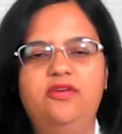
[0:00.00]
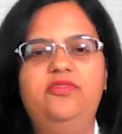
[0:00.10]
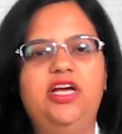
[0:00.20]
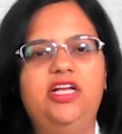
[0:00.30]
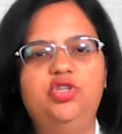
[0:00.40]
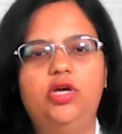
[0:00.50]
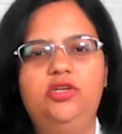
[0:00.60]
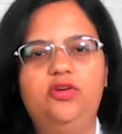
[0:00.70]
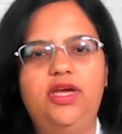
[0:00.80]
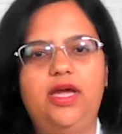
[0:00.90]
We are
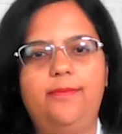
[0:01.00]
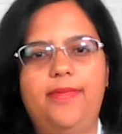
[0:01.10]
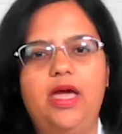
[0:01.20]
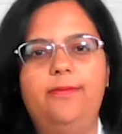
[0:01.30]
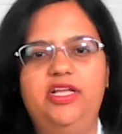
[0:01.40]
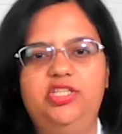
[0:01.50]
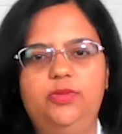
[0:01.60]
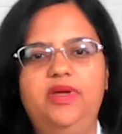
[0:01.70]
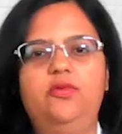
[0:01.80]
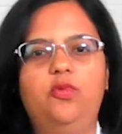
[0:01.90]
joined today by
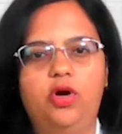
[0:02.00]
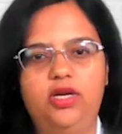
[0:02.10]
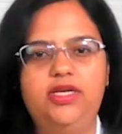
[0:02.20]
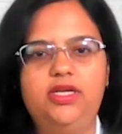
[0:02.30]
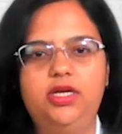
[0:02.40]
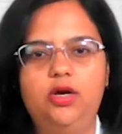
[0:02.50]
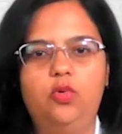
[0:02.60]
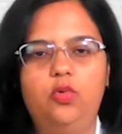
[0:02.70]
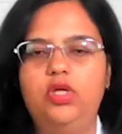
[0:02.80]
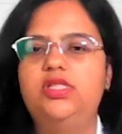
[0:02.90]
Benjamin Voiry,
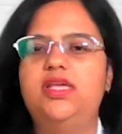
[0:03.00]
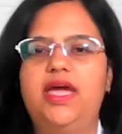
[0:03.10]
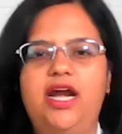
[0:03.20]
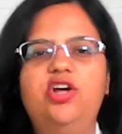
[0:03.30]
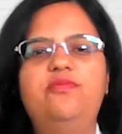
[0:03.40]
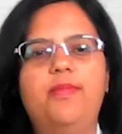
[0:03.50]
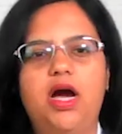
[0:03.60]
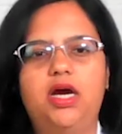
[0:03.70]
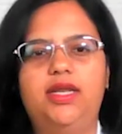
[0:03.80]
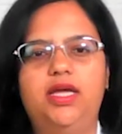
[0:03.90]
who is the head of
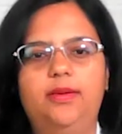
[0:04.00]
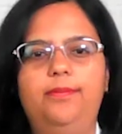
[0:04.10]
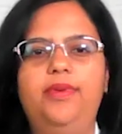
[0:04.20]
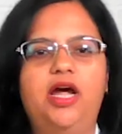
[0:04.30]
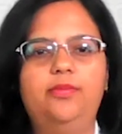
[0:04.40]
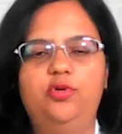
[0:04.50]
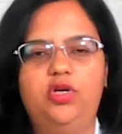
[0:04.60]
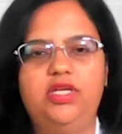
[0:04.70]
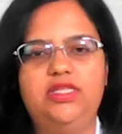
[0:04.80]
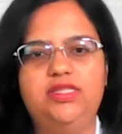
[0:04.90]
marketing plant
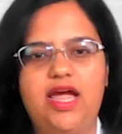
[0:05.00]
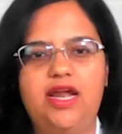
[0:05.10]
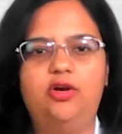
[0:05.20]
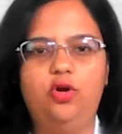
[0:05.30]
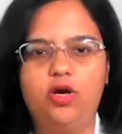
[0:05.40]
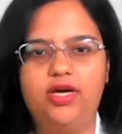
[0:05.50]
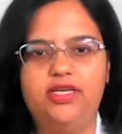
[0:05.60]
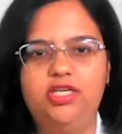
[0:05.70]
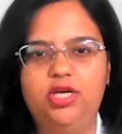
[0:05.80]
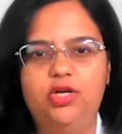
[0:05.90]
proteins at Roquette,